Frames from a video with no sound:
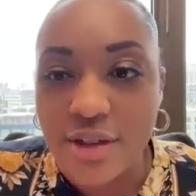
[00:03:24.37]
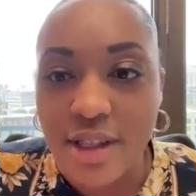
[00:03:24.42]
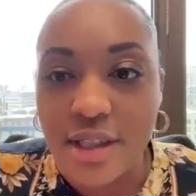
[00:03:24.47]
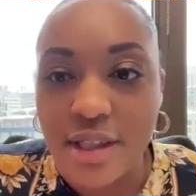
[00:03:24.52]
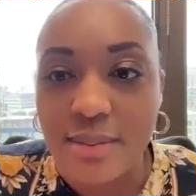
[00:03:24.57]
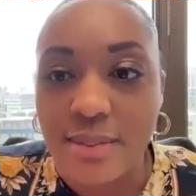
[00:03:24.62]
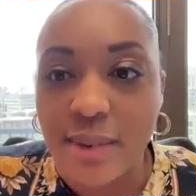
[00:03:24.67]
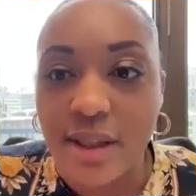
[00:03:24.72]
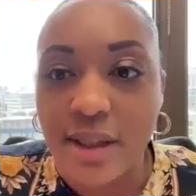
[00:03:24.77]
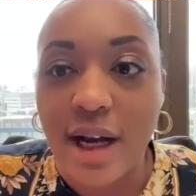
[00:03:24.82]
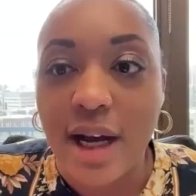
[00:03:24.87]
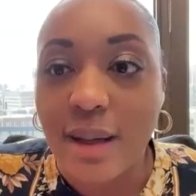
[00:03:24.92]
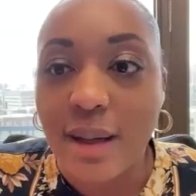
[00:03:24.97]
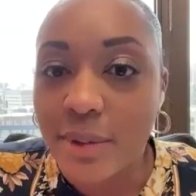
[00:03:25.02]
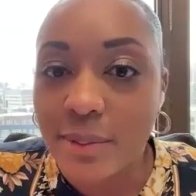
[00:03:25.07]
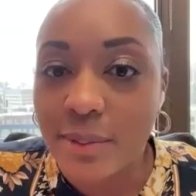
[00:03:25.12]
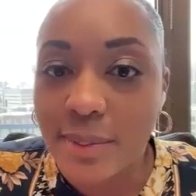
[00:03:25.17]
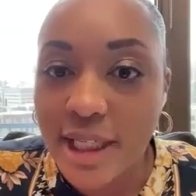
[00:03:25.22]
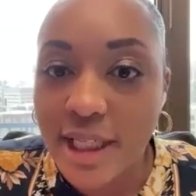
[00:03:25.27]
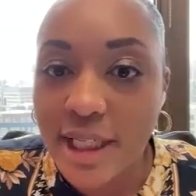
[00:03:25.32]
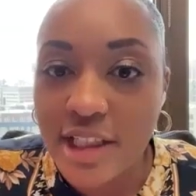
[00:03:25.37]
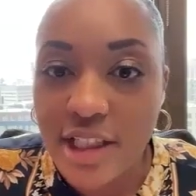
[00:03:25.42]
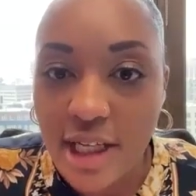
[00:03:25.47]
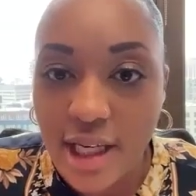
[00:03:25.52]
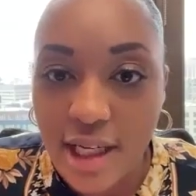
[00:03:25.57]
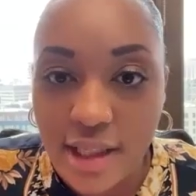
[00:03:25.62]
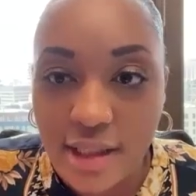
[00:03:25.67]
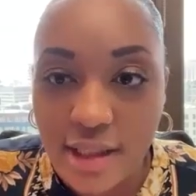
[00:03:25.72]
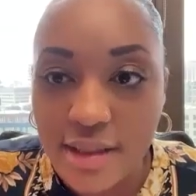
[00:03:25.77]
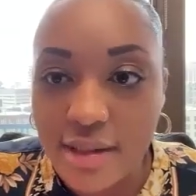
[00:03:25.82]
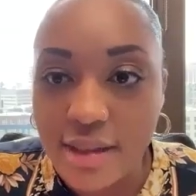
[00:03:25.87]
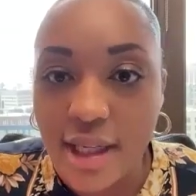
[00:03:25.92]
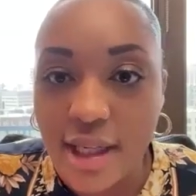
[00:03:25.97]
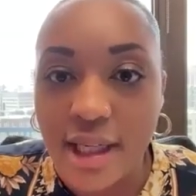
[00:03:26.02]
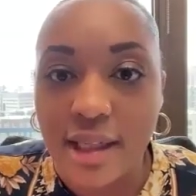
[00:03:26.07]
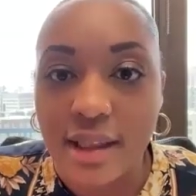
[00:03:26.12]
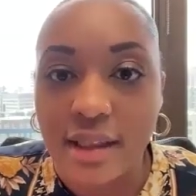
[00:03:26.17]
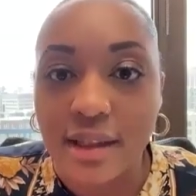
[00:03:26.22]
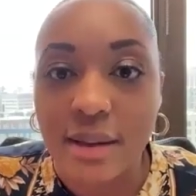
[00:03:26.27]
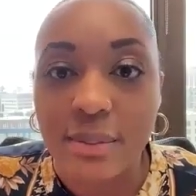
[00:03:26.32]
has been hobbled by chains
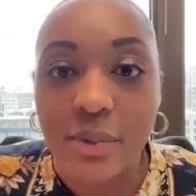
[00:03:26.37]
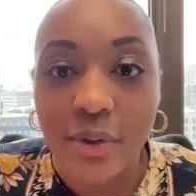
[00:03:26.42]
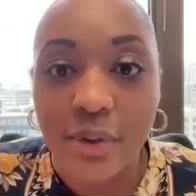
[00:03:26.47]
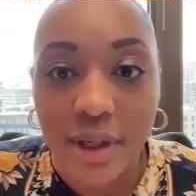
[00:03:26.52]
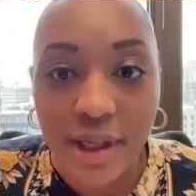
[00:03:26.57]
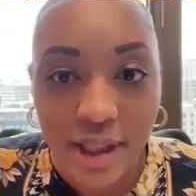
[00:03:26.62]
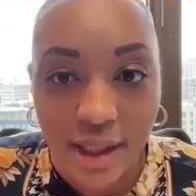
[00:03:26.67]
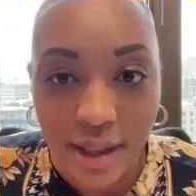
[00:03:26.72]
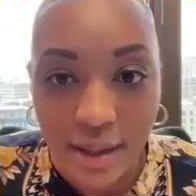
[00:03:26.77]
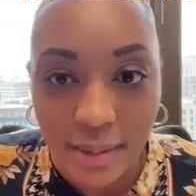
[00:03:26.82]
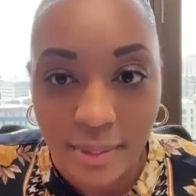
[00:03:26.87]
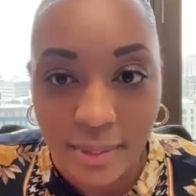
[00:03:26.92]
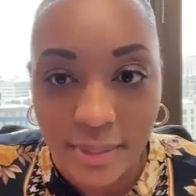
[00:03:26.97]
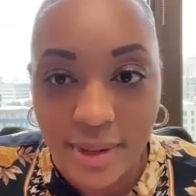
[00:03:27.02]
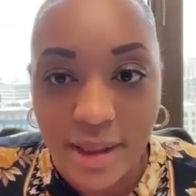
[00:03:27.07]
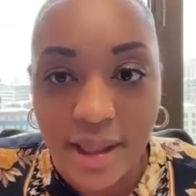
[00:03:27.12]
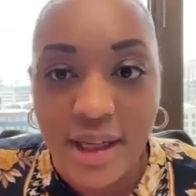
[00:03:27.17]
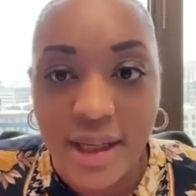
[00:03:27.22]
and liberate him